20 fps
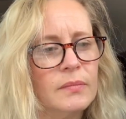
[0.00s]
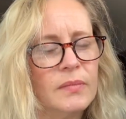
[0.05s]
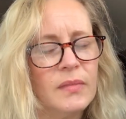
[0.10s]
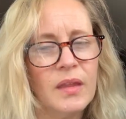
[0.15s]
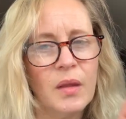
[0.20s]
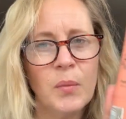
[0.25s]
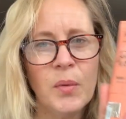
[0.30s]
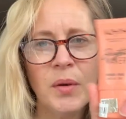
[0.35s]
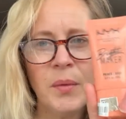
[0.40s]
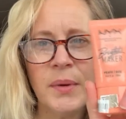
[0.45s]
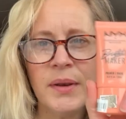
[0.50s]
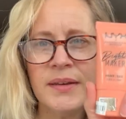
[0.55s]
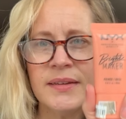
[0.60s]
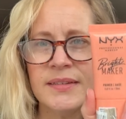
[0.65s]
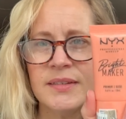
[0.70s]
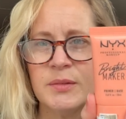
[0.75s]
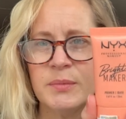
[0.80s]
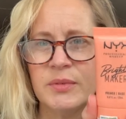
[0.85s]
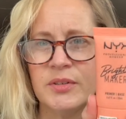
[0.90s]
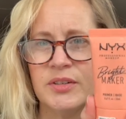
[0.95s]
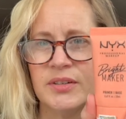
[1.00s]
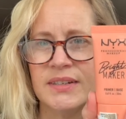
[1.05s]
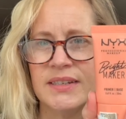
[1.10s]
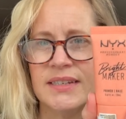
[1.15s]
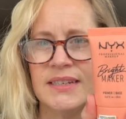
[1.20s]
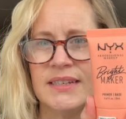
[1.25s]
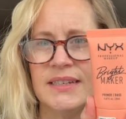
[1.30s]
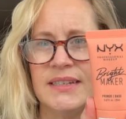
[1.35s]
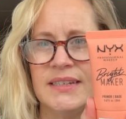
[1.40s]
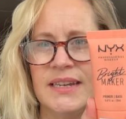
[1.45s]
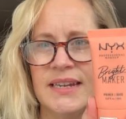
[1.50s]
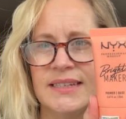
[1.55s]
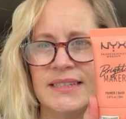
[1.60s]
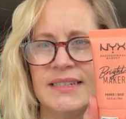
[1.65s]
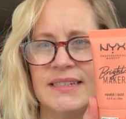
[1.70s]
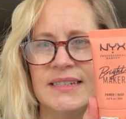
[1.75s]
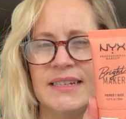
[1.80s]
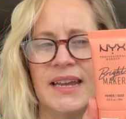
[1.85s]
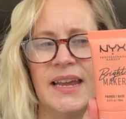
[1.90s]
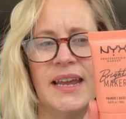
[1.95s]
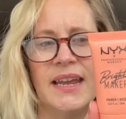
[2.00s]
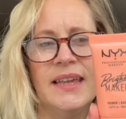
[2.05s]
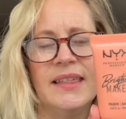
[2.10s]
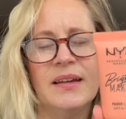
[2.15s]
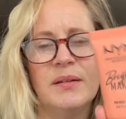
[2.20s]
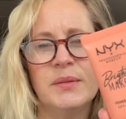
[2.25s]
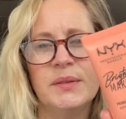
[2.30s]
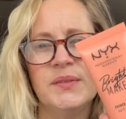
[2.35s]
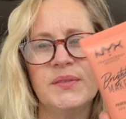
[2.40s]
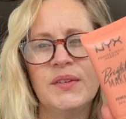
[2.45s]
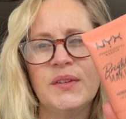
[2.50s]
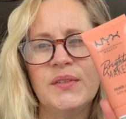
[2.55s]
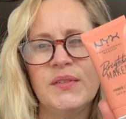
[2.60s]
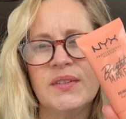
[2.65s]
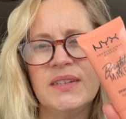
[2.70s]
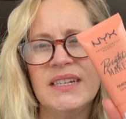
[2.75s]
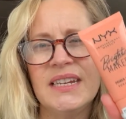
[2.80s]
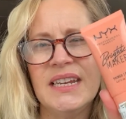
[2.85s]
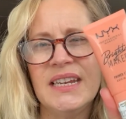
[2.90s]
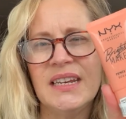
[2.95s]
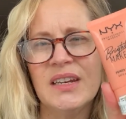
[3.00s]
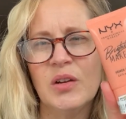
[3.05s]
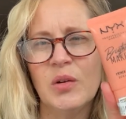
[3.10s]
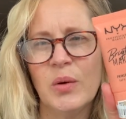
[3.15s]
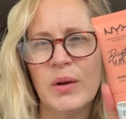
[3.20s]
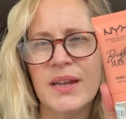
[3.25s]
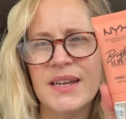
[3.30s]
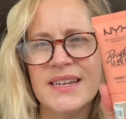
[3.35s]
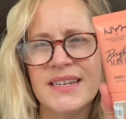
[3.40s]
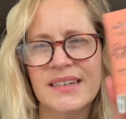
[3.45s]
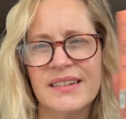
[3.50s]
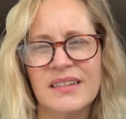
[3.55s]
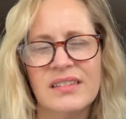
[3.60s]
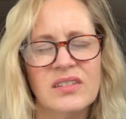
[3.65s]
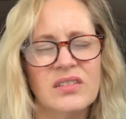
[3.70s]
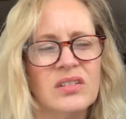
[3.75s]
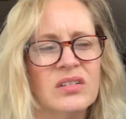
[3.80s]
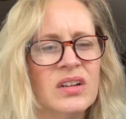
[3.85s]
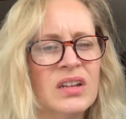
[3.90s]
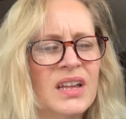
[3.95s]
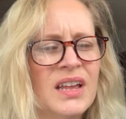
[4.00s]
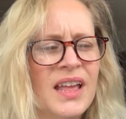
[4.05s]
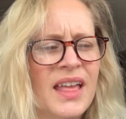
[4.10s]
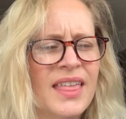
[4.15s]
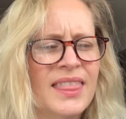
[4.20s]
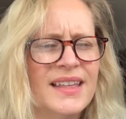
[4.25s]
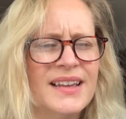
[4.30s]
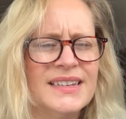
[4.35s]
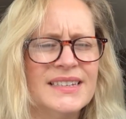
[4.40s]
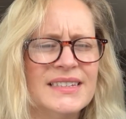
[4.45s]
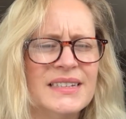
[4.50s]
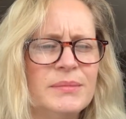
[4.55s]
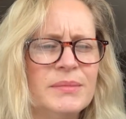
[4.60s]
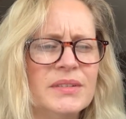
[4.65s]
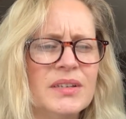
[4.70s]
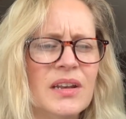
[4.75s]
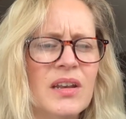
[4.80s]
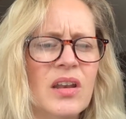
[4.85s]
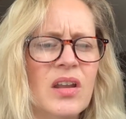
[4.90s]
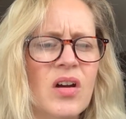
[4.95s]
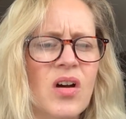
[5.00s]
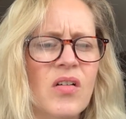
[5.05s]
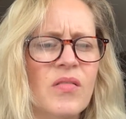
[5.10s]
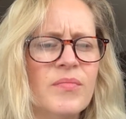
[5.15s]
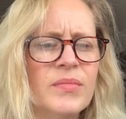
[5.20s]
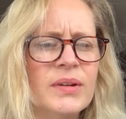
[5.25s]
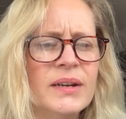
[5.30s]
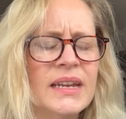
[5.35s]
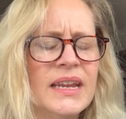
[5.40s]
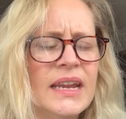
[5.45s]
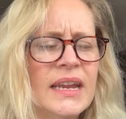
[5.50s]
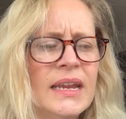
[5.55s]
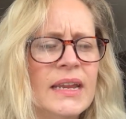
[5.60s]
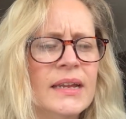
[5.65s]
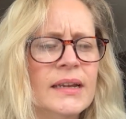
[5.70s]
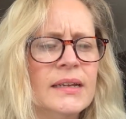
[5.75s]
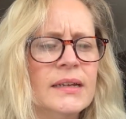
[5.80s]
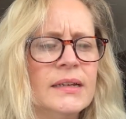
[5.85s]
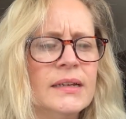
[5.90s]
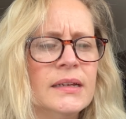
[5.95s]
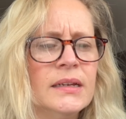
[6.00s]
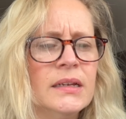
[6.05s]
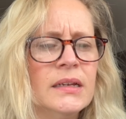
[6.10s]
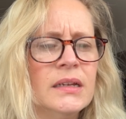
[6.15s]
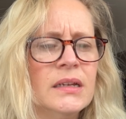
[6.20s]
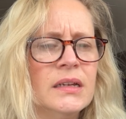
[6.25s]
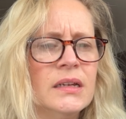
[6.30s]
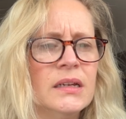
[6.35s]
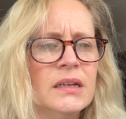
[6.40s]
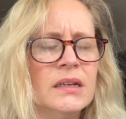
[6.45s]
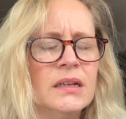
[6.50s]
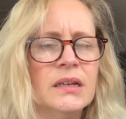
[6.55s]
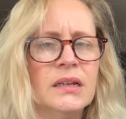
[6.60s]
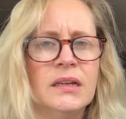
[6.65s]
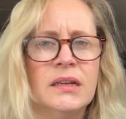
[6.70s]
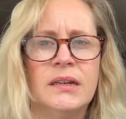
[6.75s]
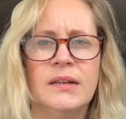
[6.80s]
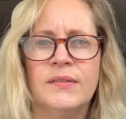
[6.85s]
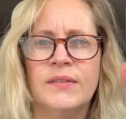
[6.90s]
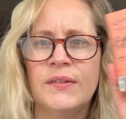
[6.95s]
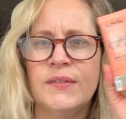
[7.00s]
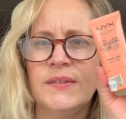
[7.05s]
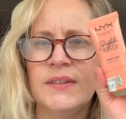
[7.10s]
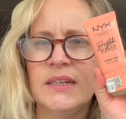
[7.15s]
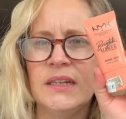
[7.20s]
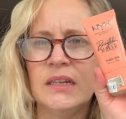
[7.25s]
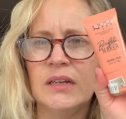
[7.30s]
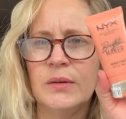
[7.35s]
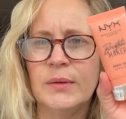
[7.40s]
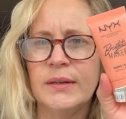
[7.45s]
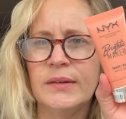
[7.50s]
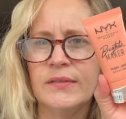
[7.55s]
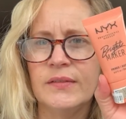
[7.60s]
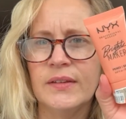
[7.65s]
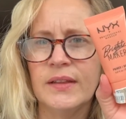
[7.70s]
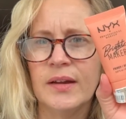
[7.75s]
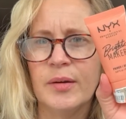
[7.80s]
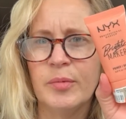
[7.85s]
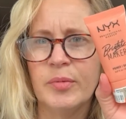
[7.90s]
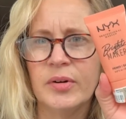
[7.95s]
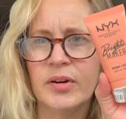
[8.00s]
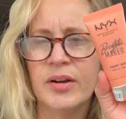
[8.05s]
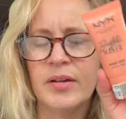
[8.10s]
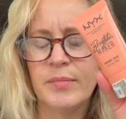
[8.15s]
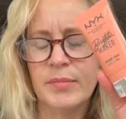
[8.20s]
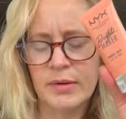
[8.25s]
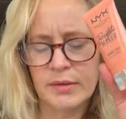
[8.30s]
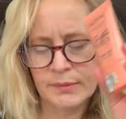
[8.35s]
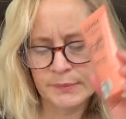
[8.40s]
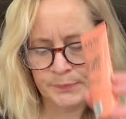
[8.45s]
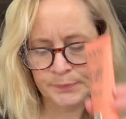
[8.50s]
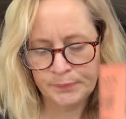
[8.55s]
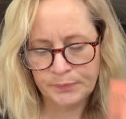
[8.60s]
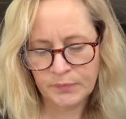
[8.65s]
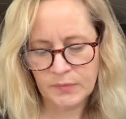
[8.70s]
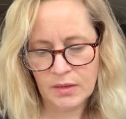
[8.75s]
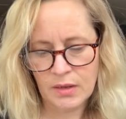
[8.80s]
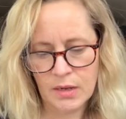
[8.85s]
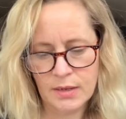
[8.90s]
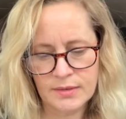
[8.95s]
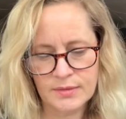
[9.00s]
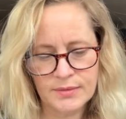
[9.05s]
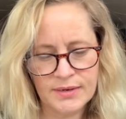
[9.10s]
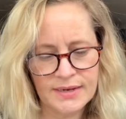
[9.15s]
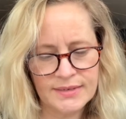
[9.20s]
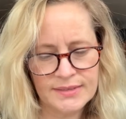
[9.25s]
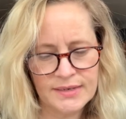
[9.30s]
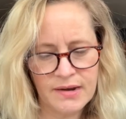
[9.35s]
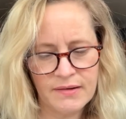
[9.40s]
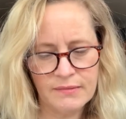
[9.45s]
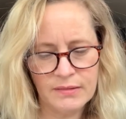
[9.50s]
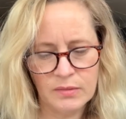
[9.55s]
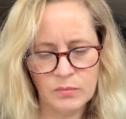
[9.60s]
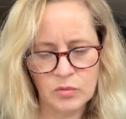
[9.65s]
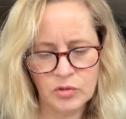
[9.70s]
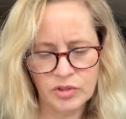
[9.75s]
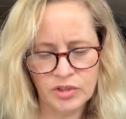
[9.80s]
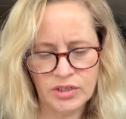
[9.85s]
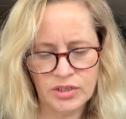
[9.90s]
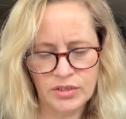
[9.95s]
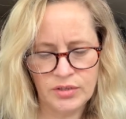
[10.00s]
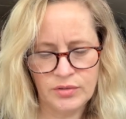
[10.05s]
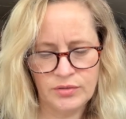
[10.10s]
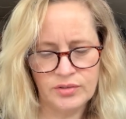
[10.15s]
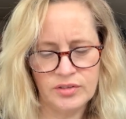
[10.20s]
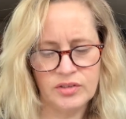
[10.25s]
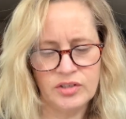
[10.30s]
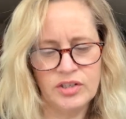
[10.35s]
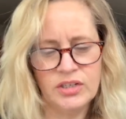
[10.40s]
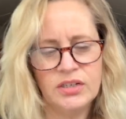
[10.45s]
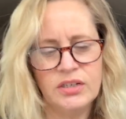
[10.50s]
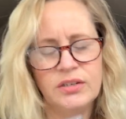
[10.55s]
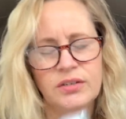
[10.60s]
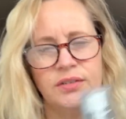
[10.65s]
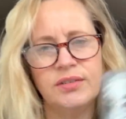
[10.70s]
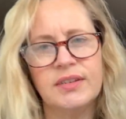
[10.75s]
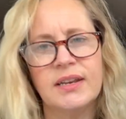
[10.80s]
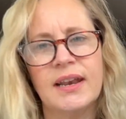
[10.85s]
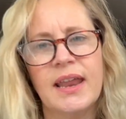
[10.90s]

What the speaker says: When I went to Superdrug yesterday, that was 15 quid and I thought, that seems a lot of money, 15 quid for that primer. And I asked Caroline what she used and she used an